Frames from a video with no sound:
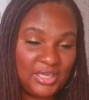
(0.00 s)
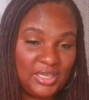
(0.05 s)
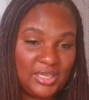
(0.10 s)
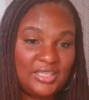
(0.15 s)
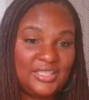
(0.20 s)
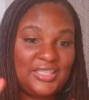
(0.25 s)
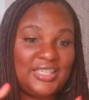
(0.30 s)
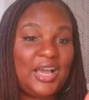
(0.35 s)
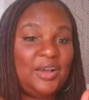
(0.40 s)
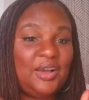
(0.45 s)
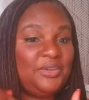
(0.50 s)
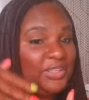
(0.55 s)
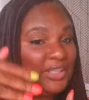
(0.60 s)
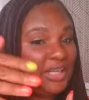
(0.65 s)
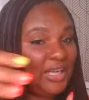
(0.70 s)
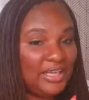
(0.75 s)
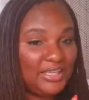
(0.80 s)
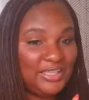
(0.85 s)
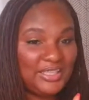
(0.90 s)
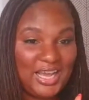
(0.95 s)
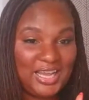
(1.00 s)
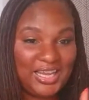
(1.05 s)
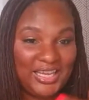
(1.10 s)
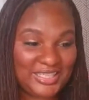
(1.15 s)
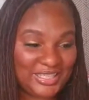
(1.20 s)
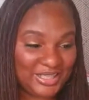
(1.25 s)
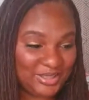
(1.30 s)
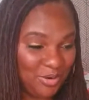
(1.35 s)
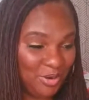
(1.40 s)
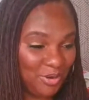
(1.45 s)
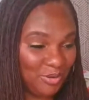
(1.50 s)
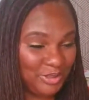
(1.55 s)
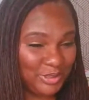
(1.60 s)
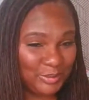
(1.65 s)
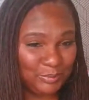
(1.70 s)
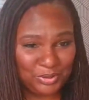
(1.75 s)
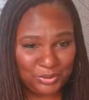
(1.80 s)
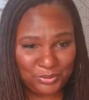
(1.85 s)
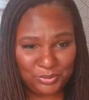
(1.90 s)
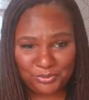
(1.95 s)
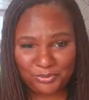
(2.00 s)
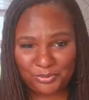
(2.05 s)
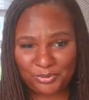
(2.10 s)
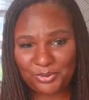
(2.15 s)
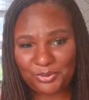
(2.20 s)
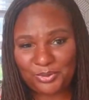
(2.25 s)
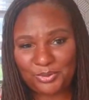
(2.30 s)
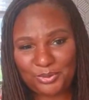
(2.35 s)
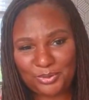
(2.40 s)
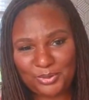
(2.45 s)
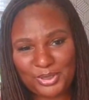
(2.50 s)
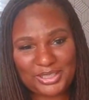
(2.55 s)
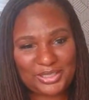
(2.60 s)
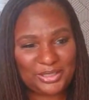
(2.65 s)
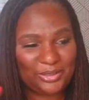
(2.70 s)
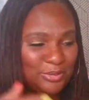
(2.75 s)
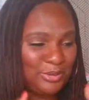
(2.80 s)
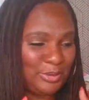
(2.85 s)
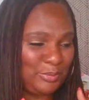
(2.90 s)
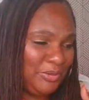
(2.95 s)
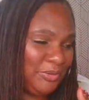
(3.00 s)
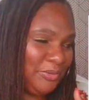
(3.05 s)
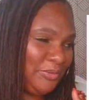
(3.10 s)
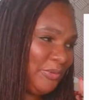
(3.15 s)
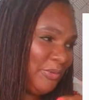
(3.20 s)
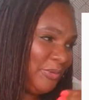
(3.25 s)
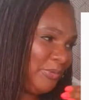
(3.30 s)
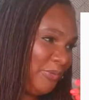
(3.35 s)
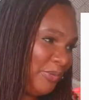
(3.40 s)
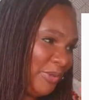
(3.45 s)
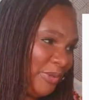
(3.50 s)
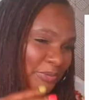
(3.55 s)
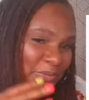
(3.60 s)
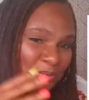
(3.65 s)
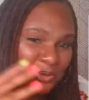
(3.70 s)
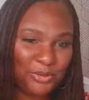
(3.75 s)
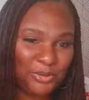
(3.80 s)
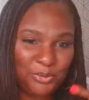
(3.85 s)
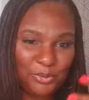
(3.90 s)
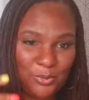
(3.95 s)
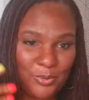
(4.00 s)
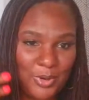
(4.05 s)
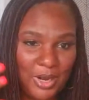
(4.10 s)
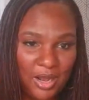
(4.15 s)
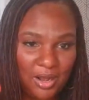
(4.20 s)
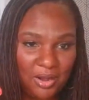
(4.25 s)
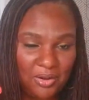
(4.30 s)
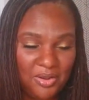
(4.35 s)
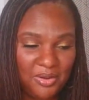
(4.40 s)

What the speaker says: Down the line. Not install is beautiful. Install is beautiful for a little while.